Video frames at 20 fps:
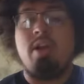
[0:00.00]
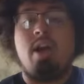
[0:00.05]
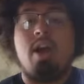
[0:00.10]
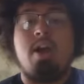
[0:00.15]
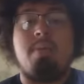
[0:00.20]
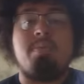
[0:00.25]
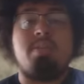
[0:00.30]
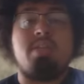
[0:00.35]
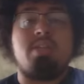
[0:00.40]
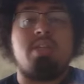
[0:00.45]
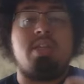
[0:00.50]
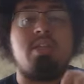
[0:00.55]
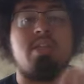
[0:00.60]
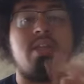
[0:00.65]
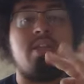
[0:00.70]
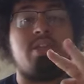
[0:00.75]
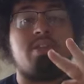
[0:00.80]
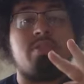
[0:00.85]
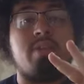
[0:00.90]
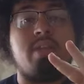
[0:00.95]
obviously
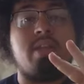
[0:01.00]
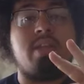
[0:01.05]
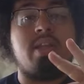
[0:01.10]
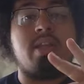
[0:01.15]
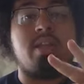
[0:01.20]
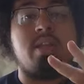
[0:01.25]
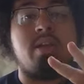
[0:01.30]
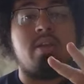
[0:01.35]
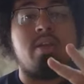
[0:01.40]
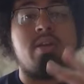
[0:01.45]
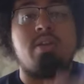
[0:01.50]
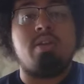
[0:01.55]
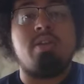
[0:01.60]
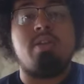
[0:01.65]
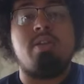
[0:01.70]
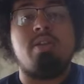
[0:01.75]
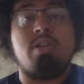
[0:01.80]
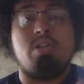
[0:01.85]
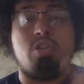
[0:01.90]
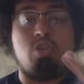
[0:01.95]
the three that there
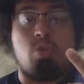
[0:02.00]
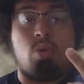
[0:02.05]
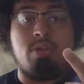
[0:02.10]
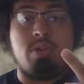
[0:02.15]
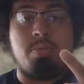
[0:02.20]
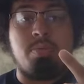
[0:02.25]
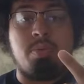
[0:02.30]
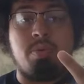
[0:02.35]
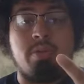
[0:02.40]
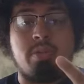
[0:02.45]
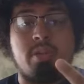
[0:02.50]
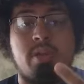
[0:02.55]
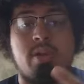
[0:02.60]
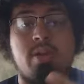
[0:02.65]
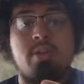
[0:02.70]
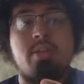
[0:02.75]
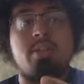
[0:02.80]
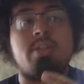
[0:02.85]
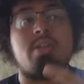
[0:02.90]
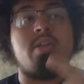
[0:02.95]
are, Georgia
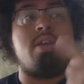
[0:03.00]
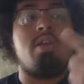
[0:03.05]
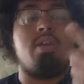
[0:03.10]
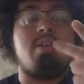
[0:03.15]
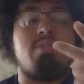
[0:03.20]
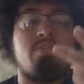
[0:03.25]
Bulldogs,